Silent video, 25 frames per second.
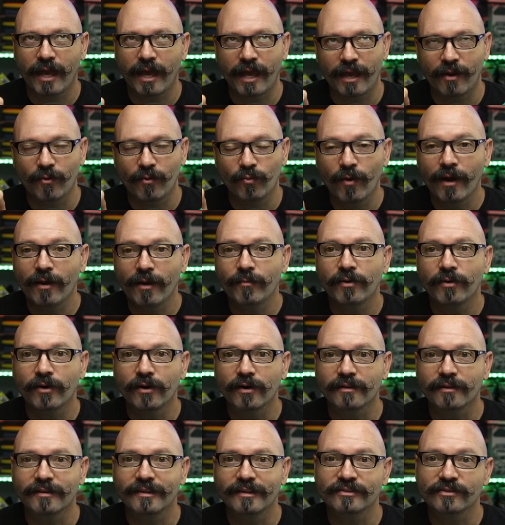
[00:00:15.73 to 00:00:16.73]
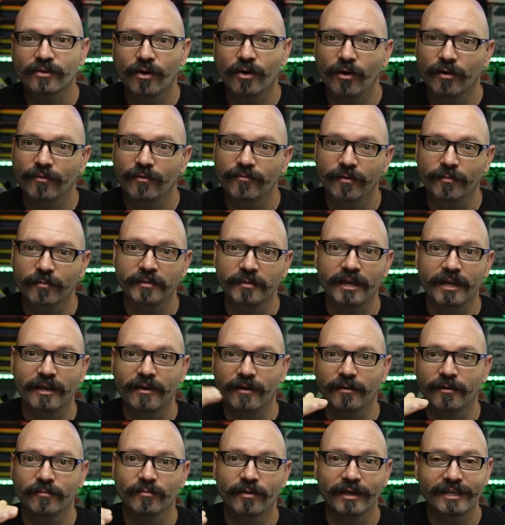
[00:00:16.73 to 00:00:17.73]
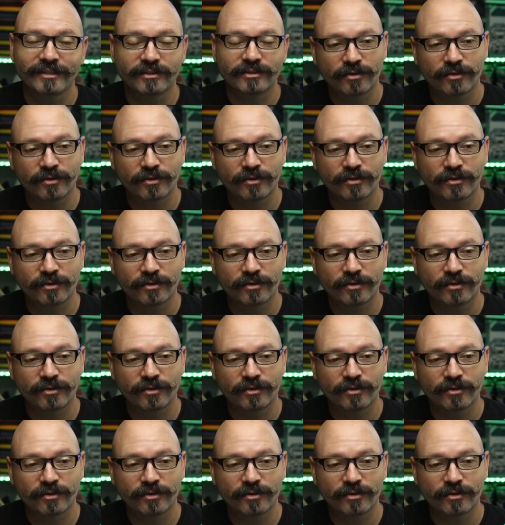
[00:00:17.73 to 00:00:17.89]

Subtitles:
a webhook that's called from GitHub, right?